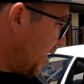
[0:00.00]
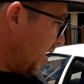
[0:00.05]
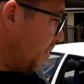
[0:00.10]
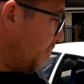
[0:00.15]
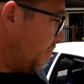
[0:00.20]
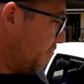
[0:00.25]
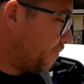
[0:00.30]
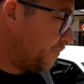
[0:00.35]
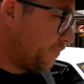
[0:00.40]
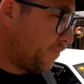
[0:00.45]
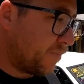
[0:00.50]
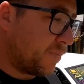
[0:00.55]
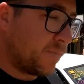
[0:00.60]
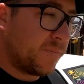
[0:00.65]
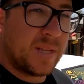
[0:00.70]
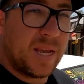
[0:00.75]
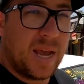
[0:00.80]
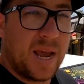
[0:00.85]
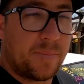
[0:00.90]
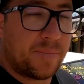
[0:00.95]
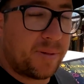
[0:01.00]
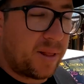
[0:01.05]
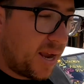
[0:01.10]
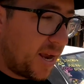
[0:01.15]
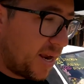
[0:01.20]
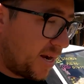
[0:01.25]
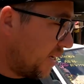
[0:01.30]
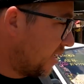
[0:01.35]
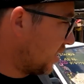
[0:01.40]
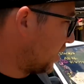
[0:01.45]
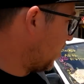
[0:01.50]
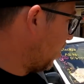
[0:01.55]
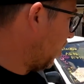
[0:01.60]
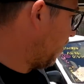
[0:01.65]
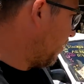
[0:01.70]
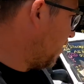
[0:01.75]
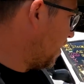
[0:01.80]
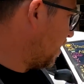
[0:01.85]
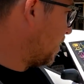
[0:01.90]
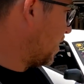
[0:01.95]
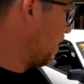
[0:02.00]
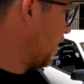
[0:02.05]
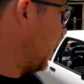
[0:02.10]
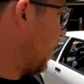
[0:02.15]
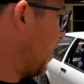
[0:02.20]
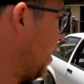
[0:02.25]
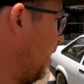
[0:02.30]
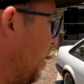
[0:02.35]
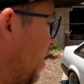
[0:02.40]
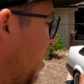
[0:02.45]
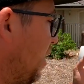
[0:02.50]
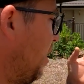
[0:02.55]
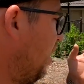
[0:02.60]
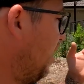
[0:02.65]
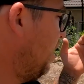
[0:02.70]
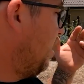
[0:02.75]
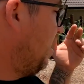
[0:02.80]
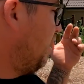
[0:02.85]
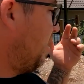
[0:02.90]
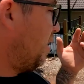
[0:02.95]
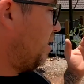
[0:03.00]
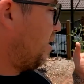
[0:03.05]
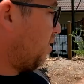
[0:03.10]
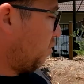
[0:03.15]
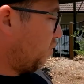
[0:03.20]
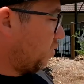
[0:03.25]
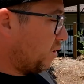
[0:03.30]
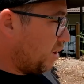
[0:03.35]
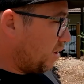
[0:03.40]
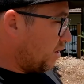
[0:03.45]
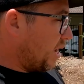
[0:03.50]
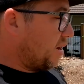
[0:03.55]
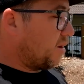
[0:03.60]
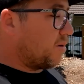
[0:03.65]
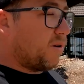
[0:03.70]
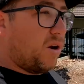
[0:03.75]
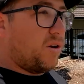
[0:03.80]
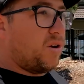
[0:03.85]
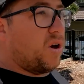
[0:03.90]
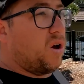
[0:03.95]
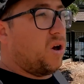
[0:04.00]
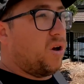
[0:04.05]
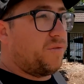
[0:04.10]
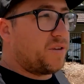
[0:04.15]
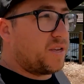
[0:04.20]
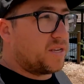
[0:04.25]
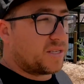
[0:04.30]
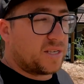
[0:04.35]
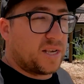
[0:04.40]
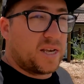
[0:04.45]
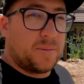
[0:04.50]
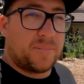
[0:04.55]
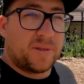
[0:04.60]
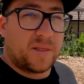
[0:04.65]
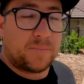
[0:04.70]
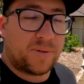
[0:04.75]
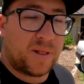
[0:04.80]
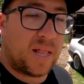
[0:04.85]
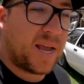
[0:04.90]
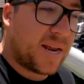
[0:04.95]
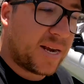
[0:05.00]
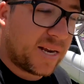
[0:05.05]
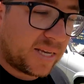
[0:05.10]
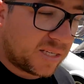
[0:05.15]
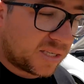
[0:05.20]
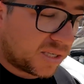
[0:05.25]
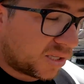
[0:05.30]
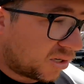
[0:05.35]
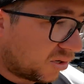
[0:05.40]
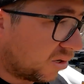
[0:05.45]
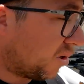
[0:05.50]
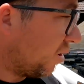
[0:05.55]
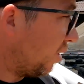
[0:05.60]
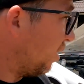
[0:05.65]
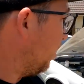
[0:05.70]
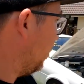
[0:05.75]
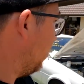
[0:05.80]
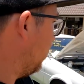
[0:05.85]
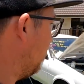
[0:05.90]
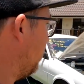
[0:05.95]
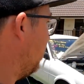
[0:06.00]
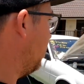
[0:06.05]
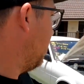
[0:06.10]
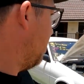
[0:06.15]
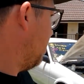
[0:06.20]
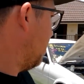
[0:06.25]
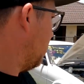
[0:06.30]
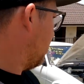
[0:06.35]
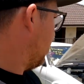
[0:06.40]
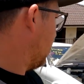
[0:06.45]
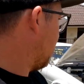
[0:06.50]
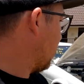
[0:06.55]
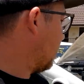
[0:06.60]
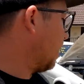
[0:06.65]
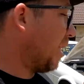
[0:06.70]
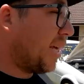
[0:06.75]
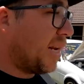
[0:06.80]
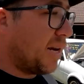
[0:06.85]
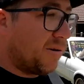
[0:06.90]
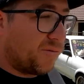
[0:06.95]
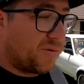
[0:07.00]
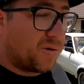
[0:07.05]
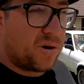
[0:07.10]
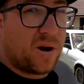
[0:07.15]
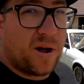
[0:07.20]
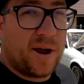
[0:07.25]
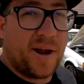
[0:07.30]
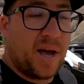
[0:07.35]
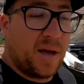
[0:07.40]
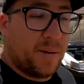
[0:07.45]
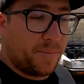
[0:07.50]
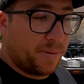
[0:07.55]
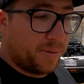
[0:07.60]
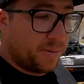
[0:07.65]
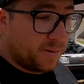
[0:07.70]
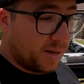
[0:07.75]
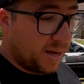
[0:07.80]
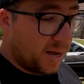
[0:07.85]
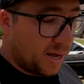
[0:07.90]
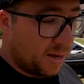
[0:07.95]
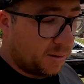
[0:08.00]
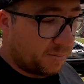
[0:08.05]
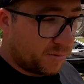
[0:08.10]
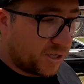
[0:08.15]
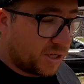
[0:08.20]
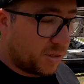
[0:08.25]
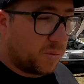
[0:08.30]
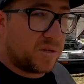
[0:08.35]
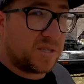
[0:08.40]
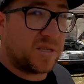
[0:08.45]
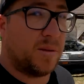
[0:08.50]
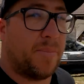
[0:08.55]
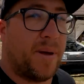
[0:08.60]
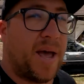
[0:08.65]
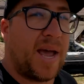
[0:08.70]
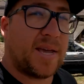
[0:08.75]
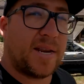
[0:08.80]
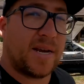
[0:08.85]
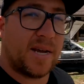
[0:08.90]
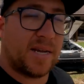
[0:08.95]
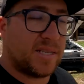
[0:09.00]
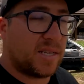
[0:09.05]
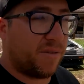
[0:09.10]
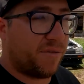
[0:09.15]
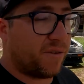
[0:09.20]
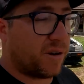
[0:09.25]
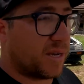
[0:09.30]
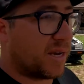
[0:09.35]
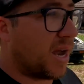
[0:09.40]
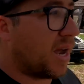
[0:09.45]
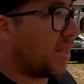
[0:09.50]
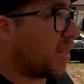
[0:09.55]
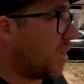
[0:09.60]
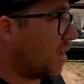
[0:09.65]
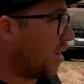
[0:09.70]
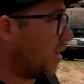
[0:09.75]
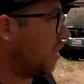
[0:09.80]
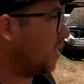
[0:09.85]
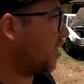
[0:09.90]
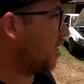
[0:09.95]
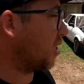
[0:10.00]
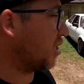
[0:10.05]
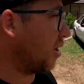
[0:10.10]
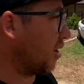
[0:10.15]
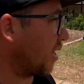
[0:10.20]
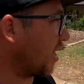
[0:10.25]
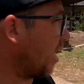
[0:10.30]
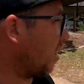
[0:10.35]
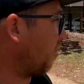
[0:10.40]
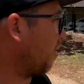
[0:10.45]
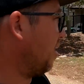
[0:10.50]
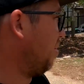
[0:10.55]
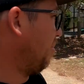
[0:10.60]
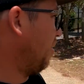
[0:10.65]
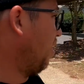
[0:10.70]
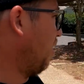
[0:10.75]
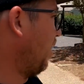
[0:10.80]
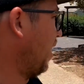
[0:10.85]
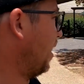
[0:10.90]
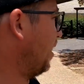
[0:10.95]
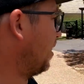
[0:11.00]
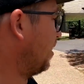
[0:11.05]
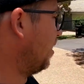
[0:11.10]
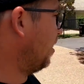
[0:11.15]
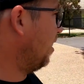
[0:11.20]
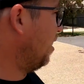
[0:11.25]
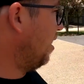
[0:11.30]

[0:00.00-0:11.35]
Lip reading: our plan is to obviously, well, not obviously, but the plan is to clean it right up. She wants to paint it a different color. She's got a color in mind,